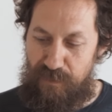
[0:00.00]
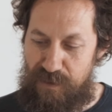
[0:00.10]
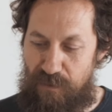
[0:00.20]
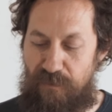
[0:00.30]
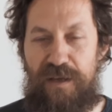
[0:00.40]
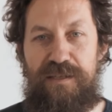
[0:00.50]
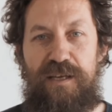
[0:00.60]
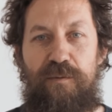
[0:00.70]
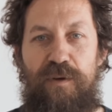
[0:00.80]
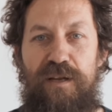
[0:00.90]
So the first
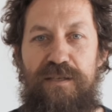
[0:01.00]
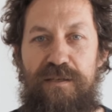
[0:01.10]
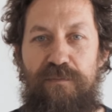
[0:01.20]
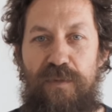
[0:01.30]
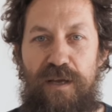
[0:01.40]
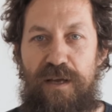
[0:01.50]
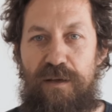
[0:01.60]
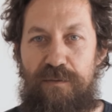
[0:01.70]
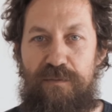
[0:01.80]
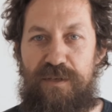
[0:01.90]
thing I'm going to
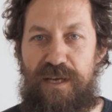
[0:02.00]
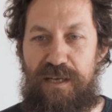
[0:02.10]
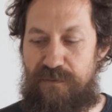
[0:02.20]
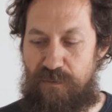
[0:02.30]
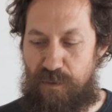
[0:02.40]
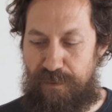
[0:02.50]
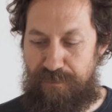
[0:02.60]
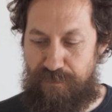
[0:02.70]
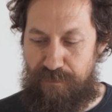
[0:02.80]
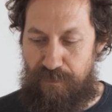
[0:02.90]
taste
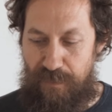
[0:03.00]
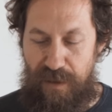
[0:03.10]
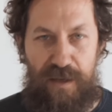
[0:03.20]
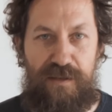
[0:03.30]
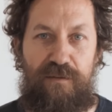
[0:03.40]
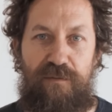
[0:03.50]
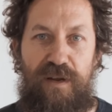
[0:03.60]
for is the